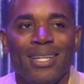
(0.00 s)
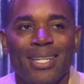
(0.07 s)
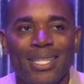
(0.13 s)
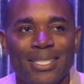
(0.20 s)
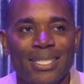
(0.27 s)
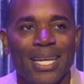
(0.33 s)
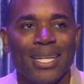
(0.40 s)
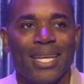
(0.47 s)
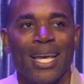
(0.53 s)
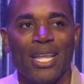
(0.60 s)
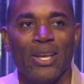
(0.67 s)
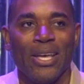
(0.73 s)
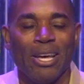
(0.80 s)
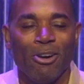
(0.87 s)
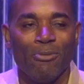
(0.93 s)
He said, can
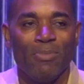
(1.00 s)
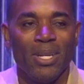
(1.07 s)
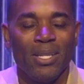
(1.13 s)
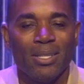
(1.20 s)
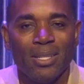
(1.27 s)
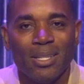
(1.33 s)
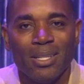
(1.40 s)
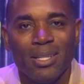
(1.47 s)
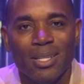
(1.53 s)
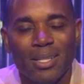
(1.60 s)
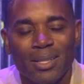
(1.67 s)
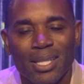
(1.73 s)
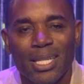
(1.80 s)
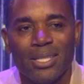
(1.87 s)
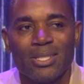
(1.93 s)
you help me?
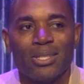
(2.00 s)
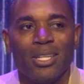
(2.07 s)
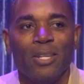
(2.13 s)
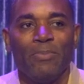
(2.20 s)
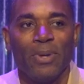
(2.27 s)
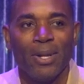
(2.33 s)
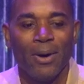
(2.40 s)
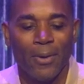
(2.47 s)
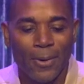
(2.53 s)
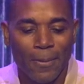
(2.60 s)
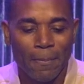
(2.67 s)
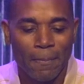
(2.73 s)
They sleeping on him.